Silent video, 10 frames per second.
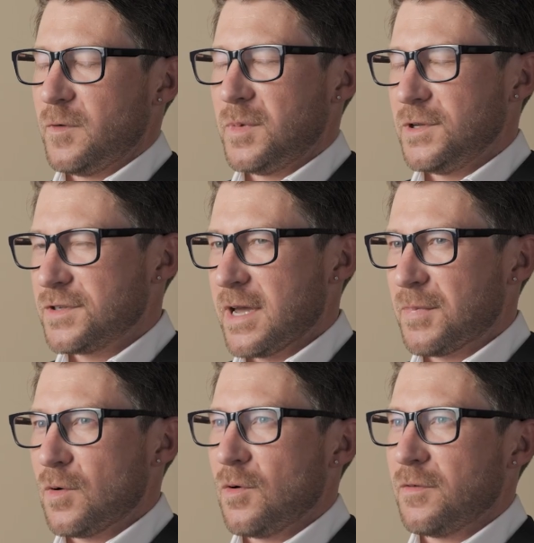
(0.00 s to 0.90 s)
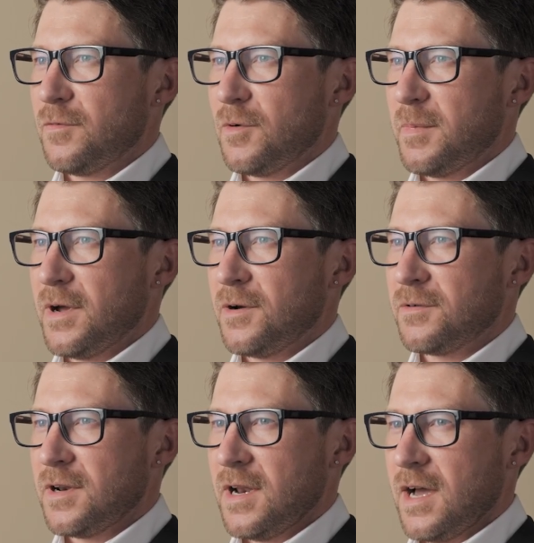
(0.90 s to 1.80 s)
We've been using Epicor for
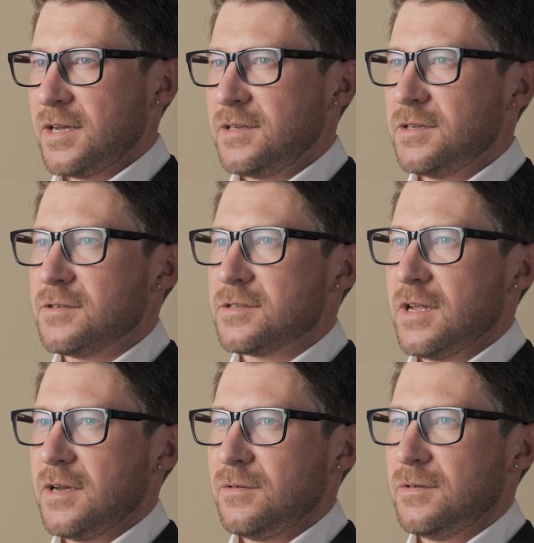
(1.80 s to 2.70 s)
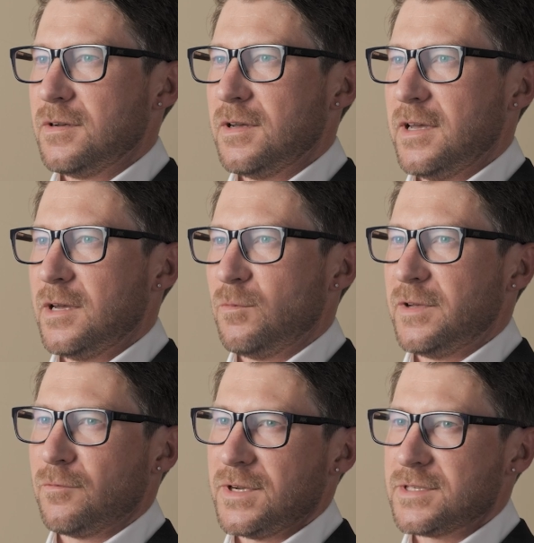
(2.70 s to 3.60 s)
about 9 years now, and
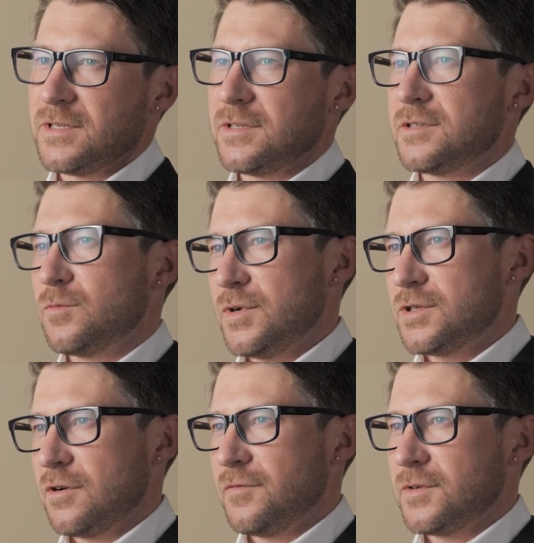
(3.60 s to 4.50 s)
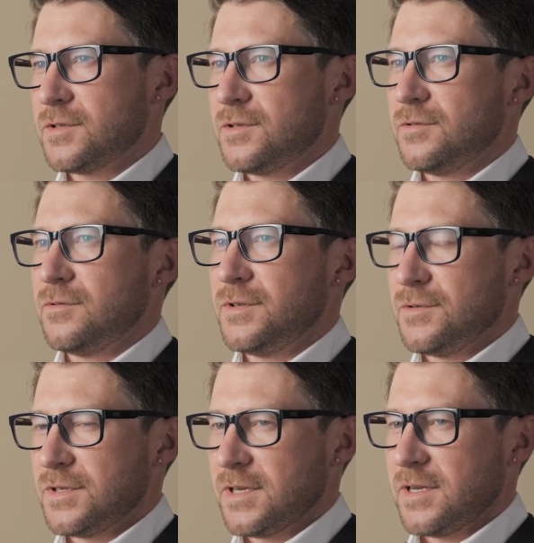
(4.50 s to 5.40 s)
we've recently switched over to using